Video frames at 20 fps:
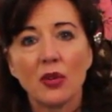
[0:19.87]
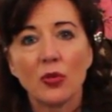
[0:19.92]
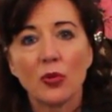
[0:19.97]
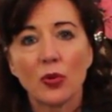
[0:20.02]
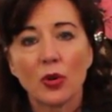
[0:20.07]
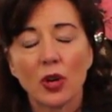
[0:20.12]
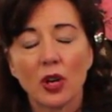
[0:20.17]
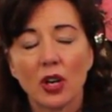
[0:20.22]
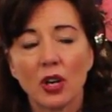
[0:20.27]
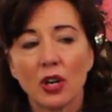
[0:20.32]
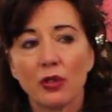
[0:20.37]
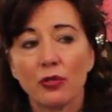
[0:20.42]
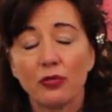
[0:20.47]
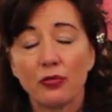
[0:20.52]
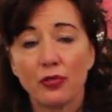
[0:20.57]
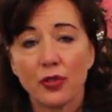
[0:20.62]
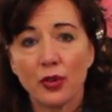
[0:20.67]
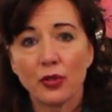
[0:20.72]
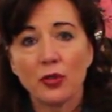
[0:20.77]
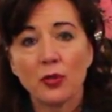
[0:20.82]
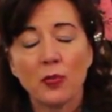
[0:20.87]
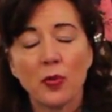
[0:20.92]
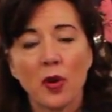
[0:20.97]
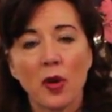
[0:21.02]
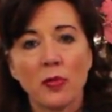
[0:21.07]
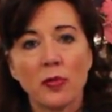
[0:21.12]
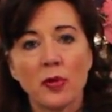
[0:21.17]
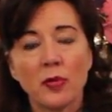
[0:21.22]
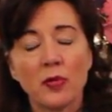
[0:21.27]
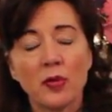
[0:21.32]
or a phone
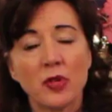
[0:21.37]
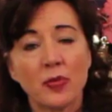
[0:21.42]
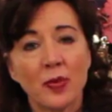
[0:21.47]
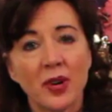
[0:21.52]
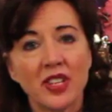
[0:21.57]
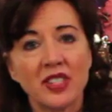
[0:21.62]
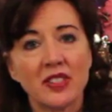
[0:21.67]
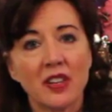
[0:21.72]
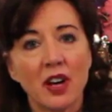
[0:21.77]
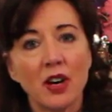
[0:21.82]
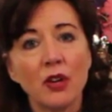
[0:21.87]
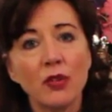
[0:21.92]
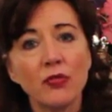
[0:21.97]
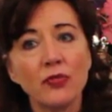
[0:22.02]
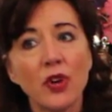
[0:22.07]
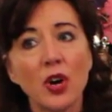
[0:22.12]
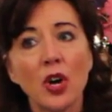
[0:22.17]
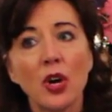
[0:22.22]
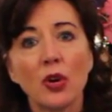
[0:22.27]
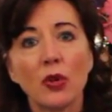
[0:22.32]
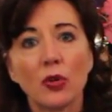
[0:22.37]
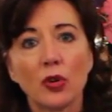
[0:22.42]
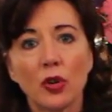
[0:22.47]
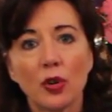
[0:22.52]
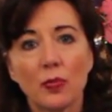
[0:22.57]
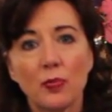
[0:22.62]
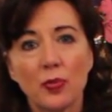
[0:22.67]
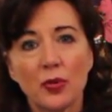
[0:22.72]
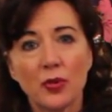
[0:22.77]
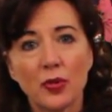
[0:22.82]
appointment with myself,
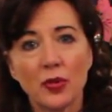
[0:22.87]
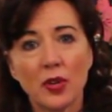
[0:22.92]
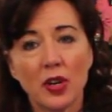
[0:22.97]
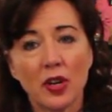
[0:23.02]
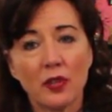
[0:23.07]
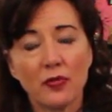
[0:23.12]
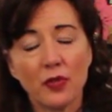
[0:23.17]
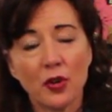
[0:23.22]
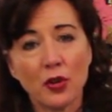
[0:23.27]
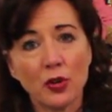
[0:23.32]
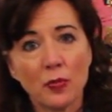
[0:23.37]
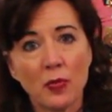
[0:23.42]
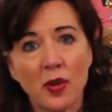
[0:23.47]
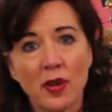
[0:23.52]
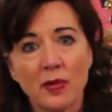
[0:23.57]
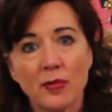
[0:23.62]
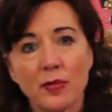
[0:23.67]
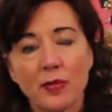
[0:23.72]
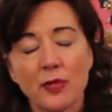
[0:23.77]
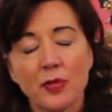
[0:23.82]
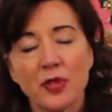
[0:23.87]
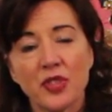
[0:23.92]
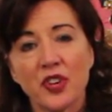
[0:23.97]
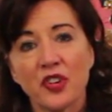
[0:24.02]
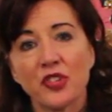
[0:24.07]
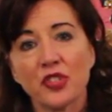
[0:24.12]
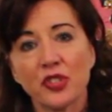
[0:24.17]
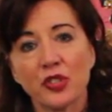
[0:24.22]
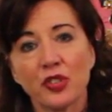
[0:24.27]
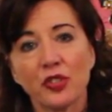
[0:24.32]
or a phone appointment with
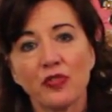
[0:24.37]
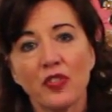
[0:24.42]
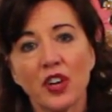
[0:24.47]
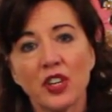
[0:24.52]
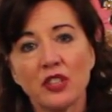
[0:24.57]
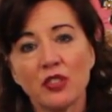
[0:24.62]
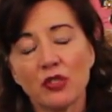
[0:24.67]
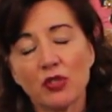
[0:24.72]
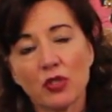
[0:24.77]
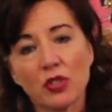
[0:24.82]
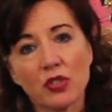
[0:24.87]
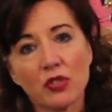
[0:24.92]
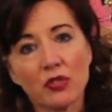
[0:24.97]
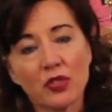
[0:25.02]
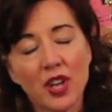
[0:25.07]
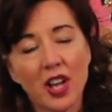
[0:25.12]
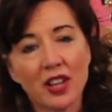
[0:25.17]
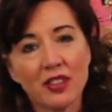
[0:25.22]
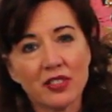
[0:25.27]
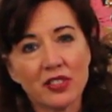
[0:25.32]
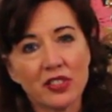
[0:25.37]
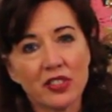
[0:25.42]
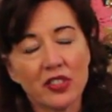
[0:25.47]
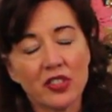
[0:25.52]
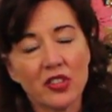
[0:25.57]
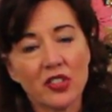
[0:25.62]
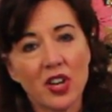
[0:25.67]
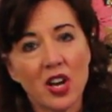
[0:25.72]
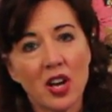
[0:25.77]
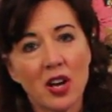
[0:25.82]
our certified nutritional
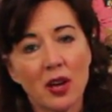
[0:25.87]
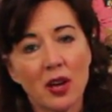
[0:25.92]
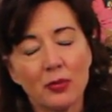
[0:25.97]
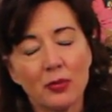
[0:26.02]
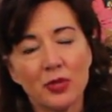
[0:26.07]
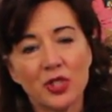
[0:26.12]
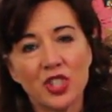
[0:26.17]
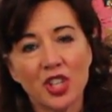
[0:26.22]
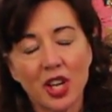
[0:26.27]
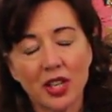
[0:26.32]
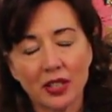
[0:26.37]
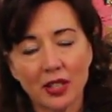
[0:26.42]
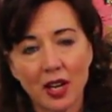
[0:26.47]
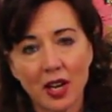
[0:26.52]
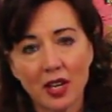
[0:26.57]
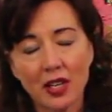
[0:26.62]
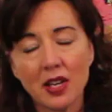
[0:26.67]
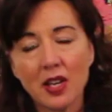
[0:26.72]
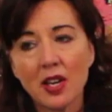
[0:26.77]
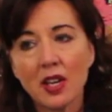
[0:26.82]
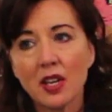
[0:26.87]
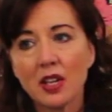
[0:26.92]
counselor, Jenna.